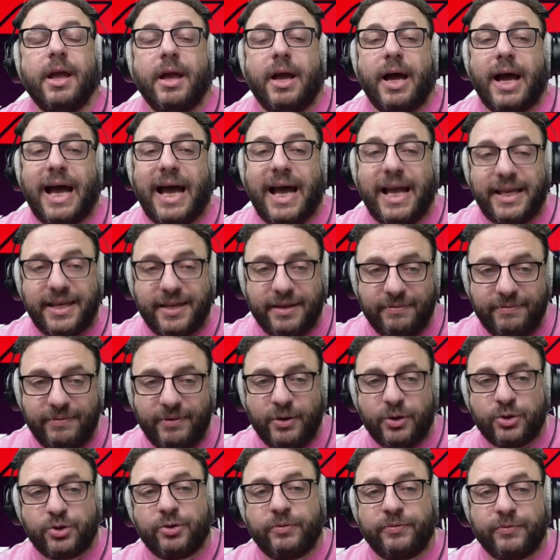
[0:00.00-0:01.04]
I have
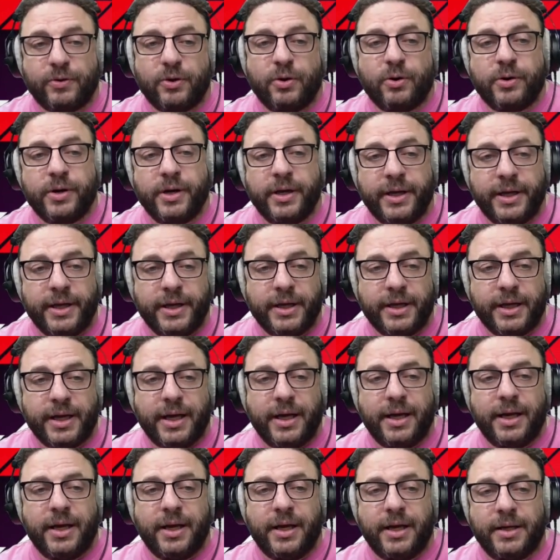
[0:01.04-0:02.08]
lots of cornering
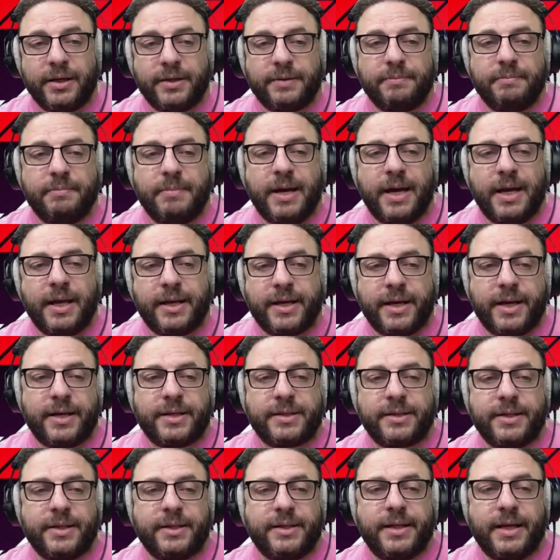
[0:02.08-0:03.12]
and my car
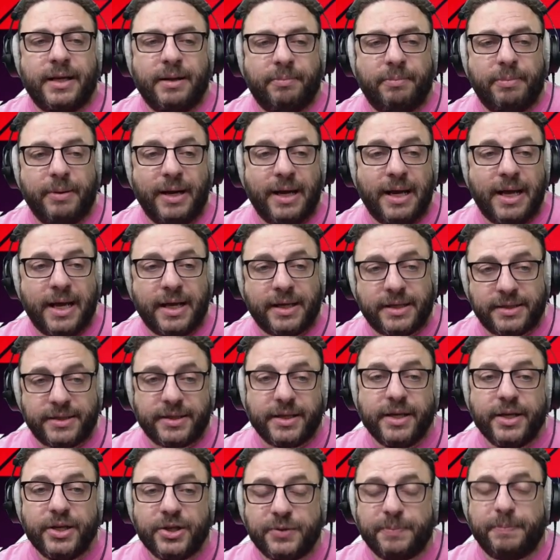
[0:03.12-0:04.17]
setup lacks
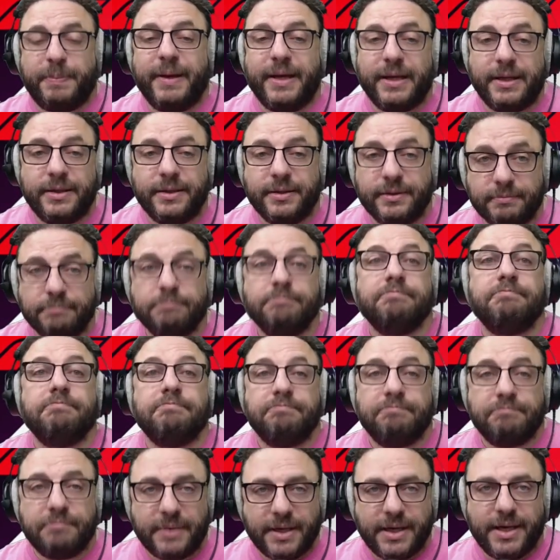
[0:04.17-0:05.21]
speed.
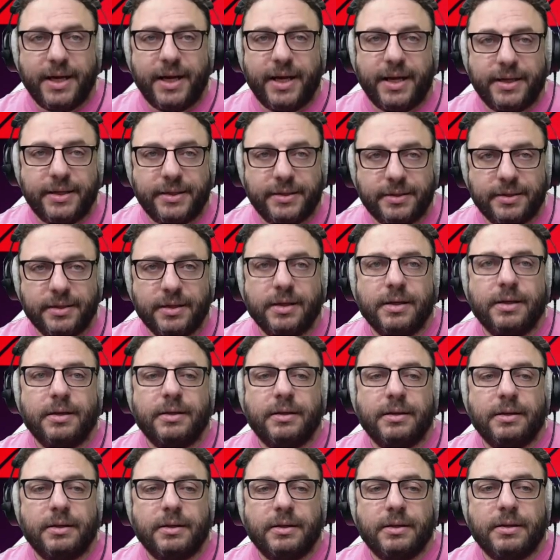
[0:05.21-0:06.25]
Great.
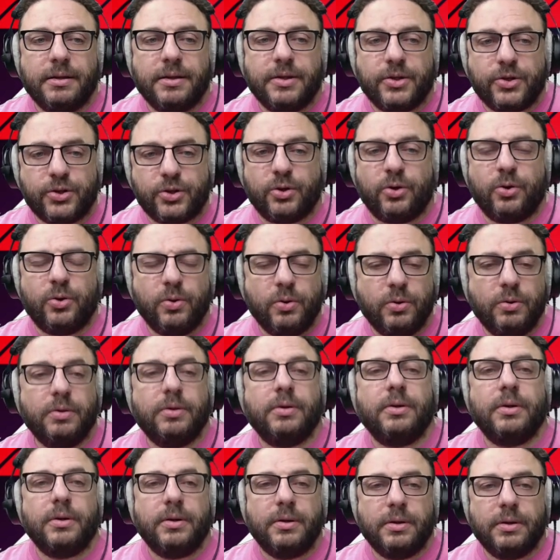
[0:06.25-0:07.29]
So,
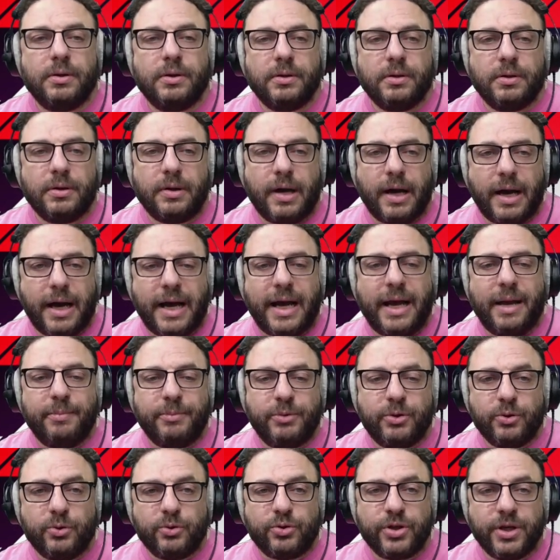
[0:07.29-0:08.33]
I'm
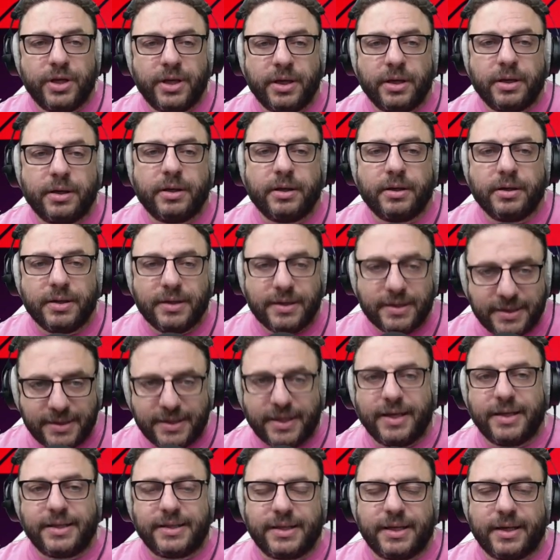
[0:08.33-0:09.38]
using
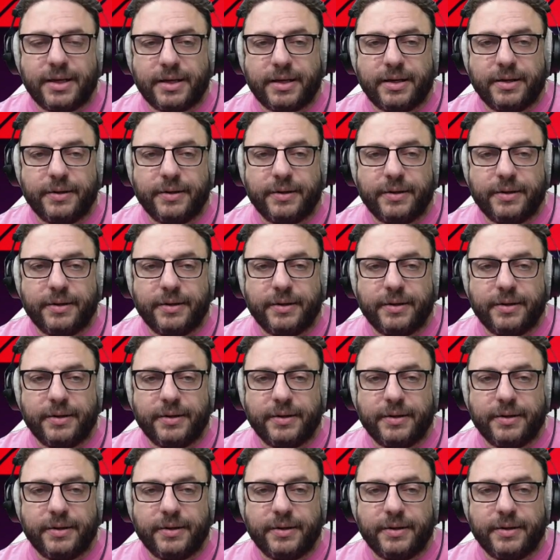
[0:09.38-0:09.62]
Street Shark.